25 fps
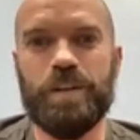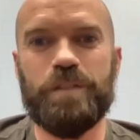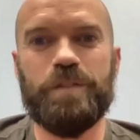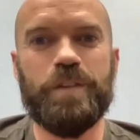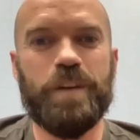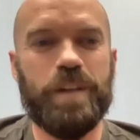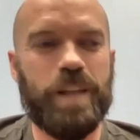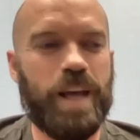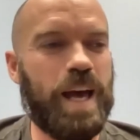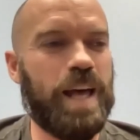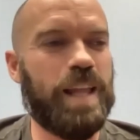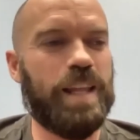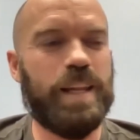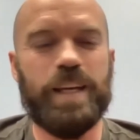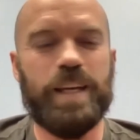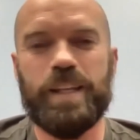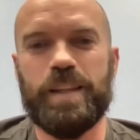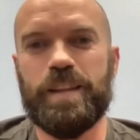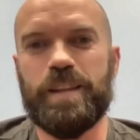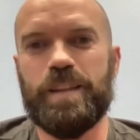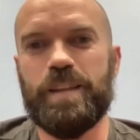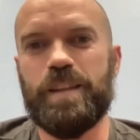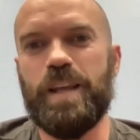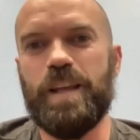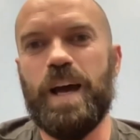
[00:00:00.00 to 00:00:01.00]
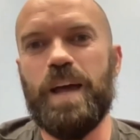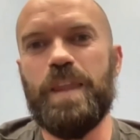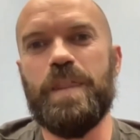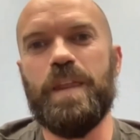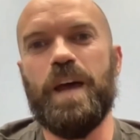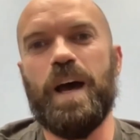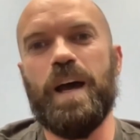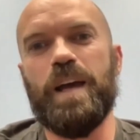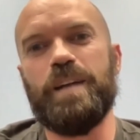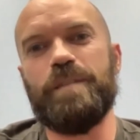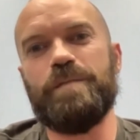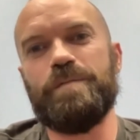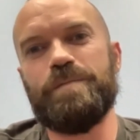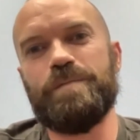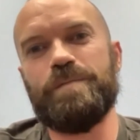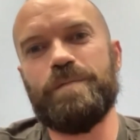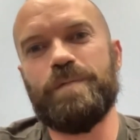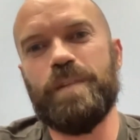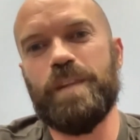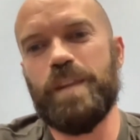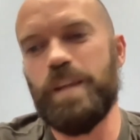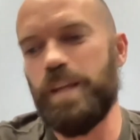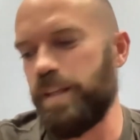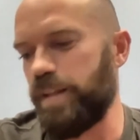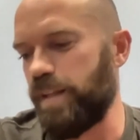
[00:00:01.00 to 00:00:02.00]
for that. Like, I
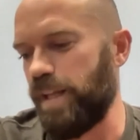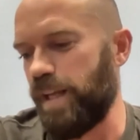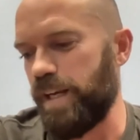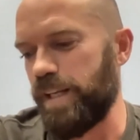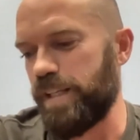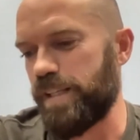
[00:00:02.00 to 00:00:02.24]
think that